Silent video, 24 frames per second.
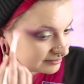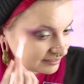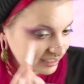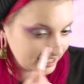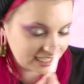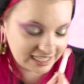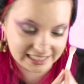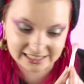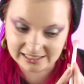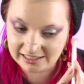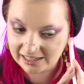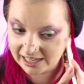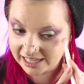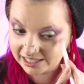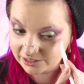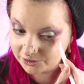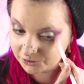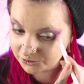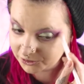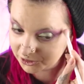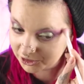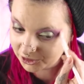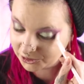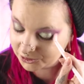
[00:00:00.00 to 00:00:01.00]
I
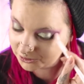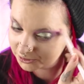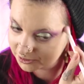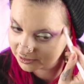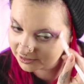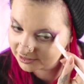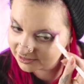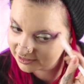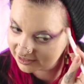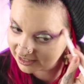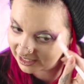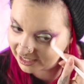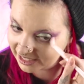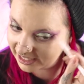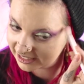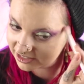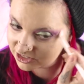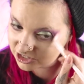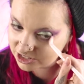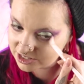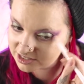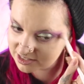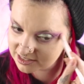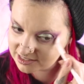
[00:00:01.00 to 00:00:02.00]
don't know. I
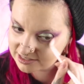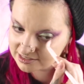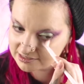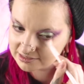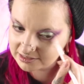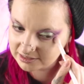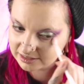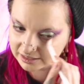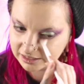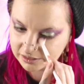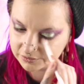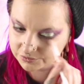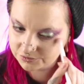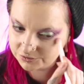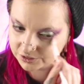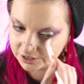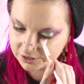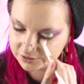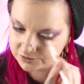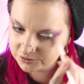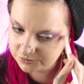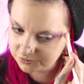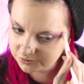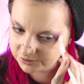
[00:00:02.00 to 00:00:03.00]
just, like,
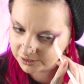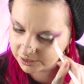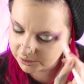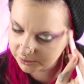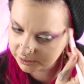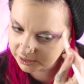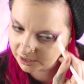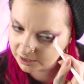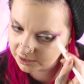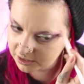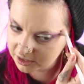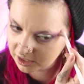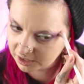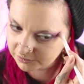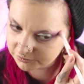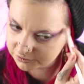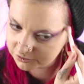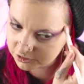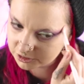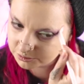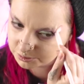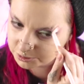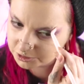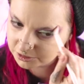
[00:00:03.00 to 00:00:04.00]
felt very
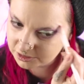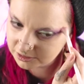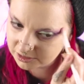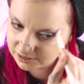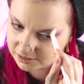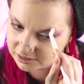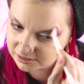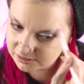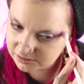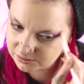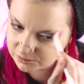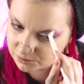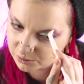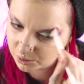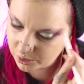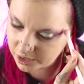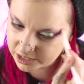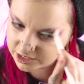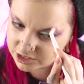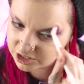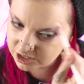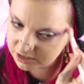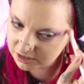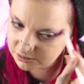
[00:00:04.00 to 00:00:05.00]
uncomfortable
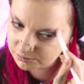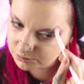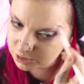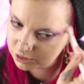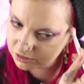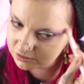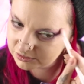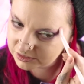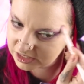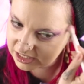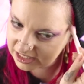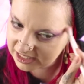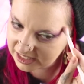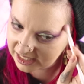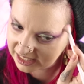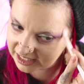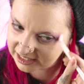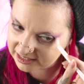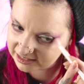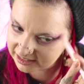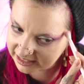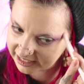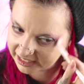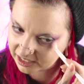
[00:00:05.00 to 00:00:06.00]
watching the movie,
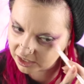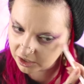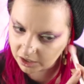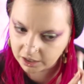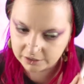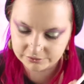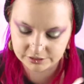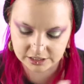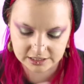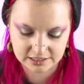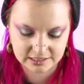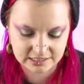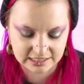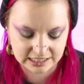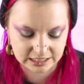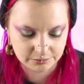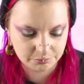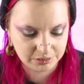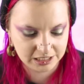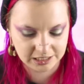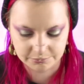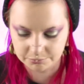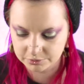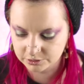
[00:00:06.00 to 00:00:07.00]
and, like, obviously
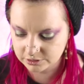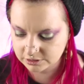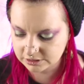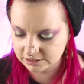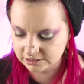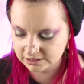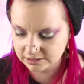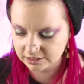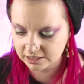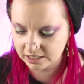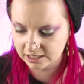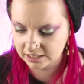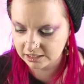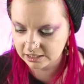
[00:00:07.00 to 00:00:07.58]
people,